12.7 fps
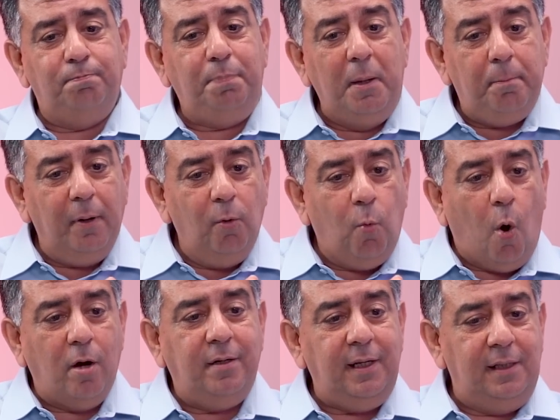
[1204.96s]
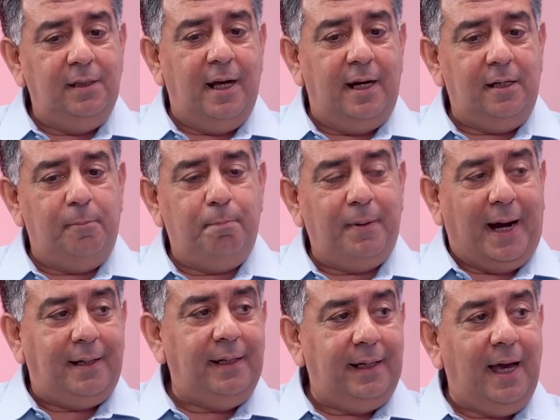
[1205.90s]
people wanting that
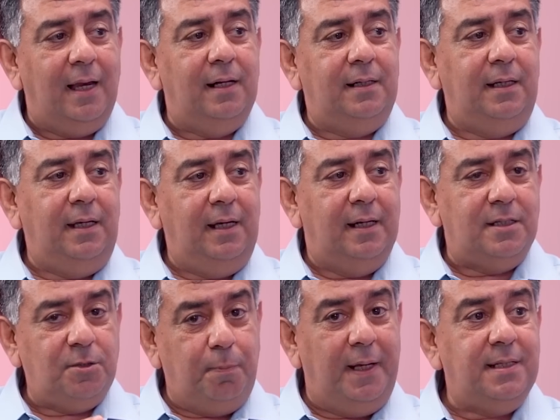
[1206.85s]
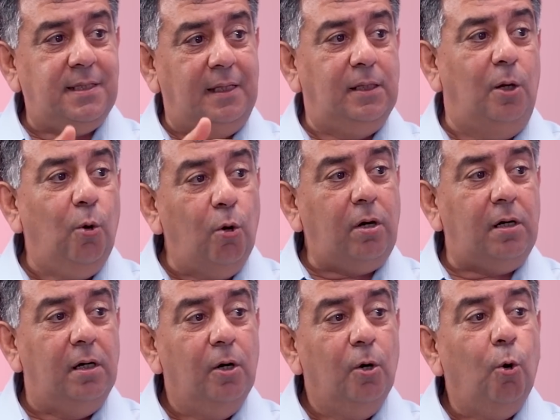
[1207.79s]
practicality and space and the
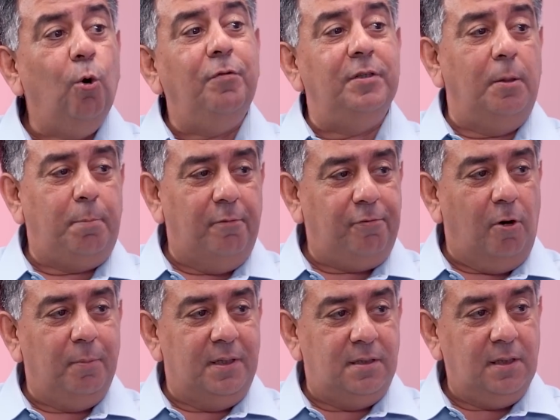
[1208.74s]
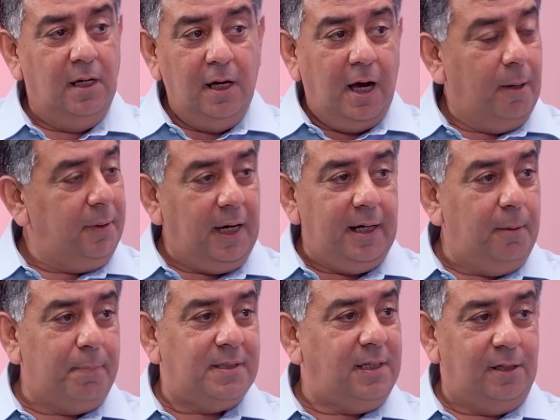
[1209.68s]
look over the performance. I mean,
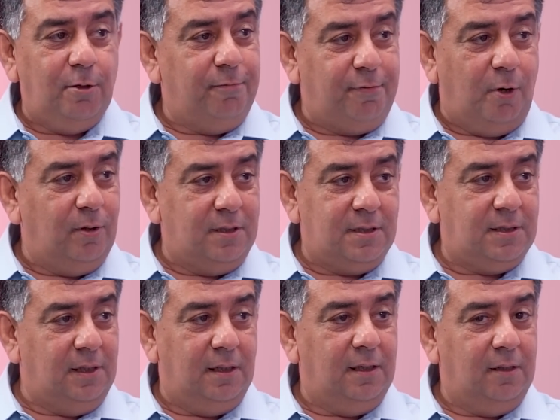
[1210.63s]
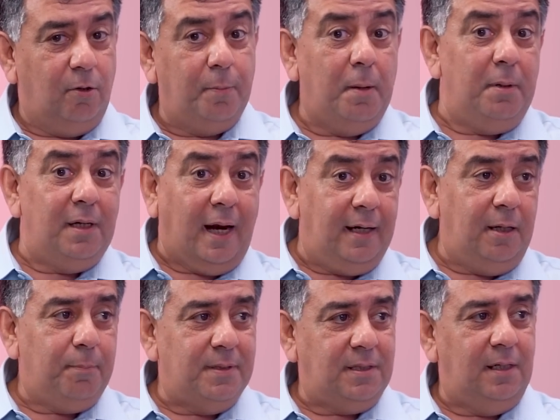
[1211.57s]
80% of Fronx or maybe
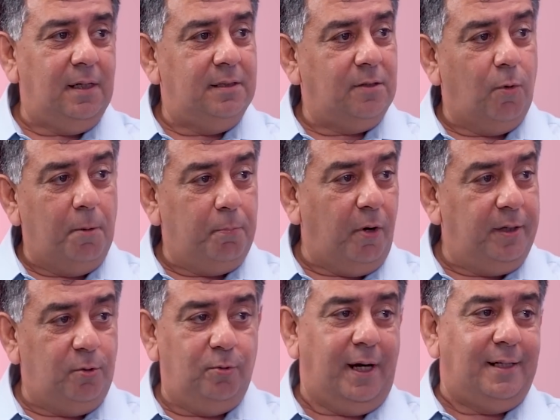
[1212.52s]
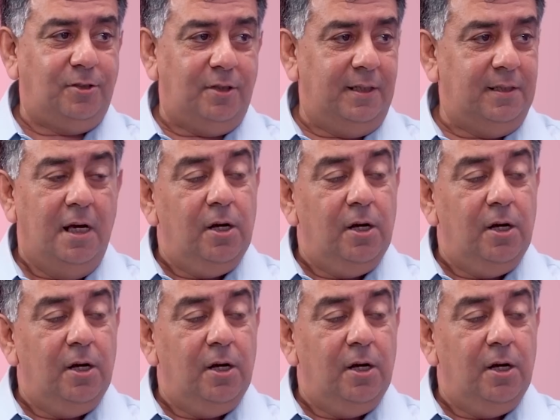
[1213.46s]
90% is 1.2 natural. Yeah.